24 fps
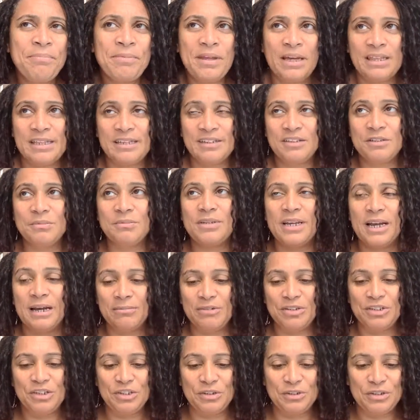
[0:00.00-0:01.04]
I think
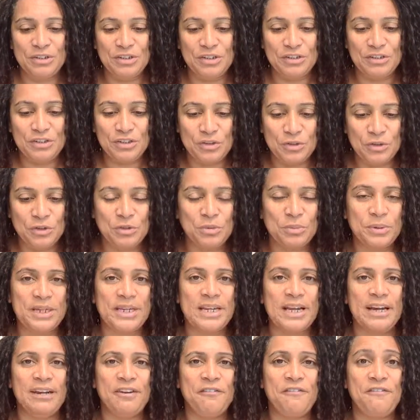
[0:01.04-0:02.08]
sometimes, you know, at school we
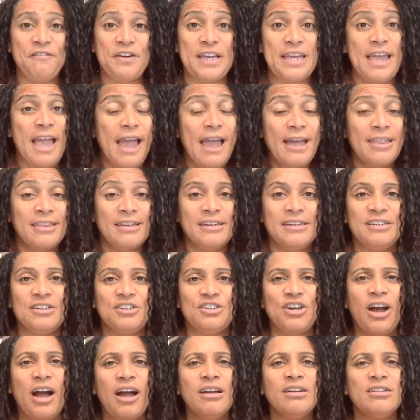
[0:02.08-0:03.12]
kind of forget that a
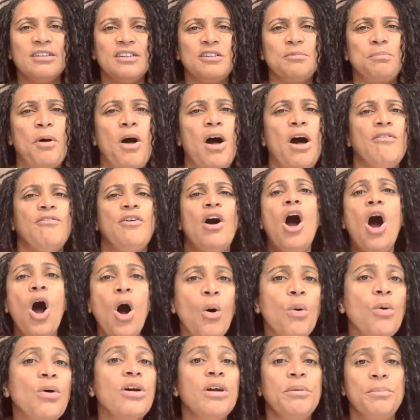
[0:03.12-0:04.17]
child is part of a
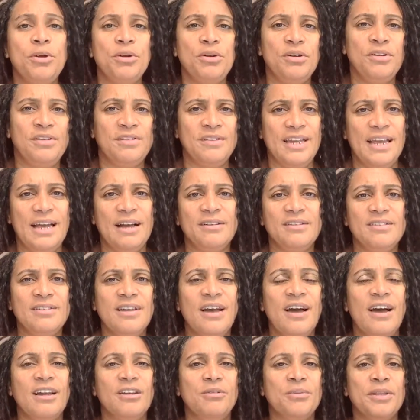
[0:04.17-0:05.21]
whole community
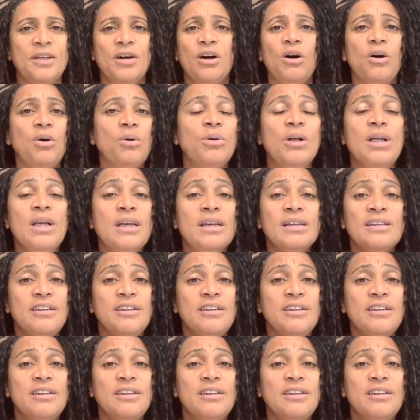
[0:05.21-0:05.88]
outside with a whole